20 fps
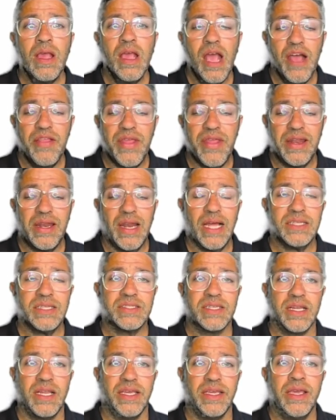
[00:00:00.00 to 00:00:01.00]
And then
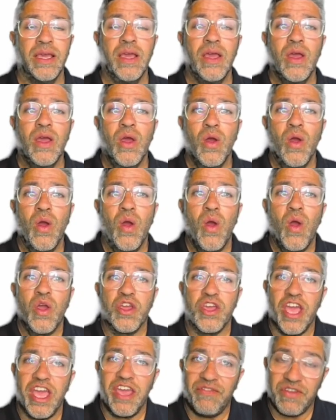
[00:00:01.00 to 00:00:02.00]
lastly,
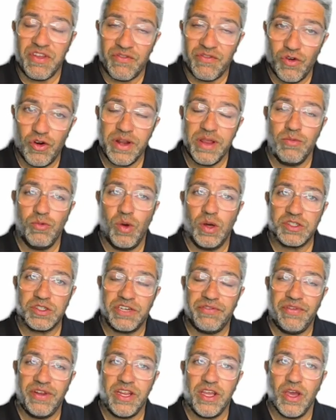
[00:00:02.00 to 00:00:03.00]
if you've already
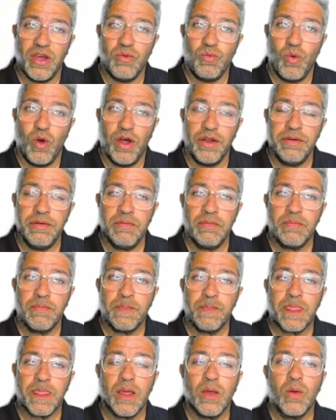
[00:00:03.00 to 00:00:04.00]
watched video 1,
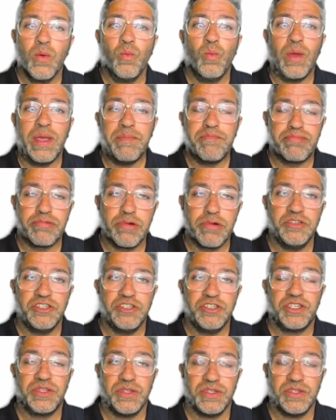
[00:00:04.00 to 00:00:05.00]
we
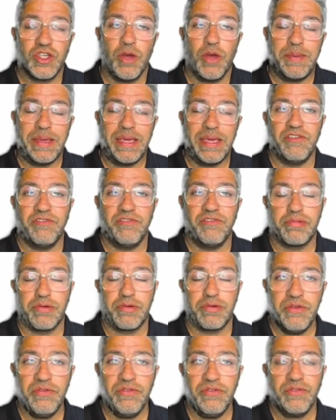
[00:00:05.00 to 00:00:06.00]
broached the topic of
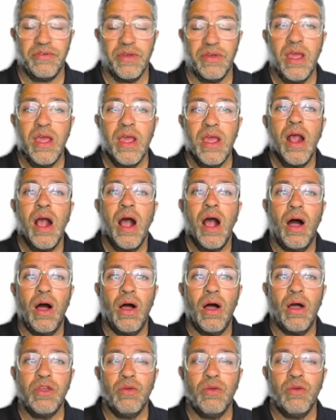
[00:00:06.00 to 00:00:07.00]
proof.
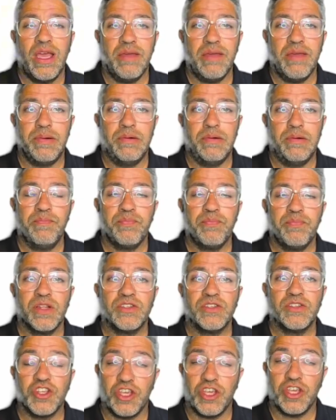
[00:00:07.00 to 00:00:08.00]
Are you able
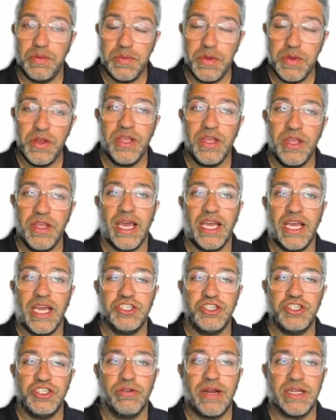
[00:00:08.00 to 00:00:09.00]
to
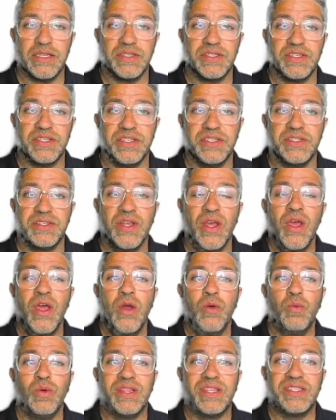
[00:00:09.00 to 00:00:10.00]
communicate your answers
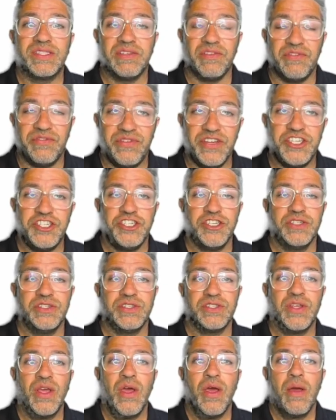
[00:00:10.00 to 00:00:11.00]
with
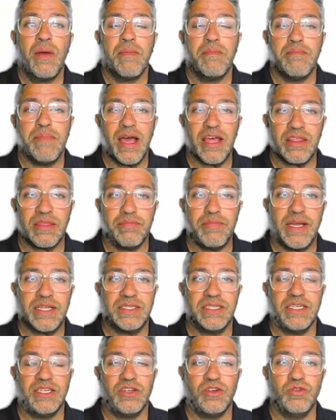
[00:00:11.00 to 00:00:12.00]
sufficient
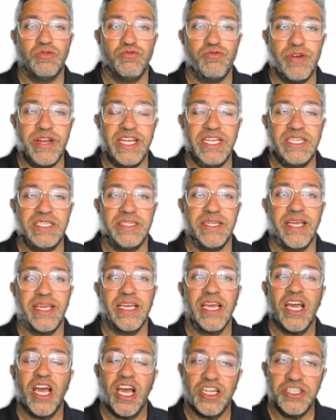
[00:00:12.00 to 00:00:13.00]
mathematical
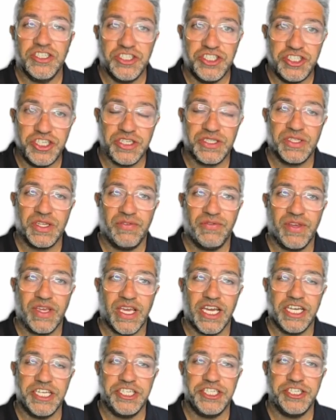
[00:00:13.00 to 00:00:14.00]
reasoning and
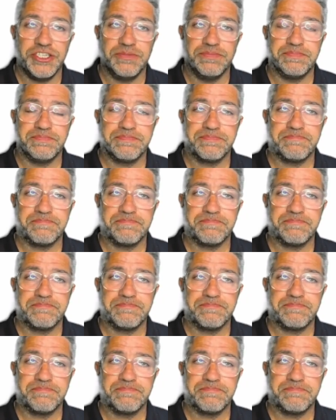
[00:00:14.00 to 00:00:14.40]
justification?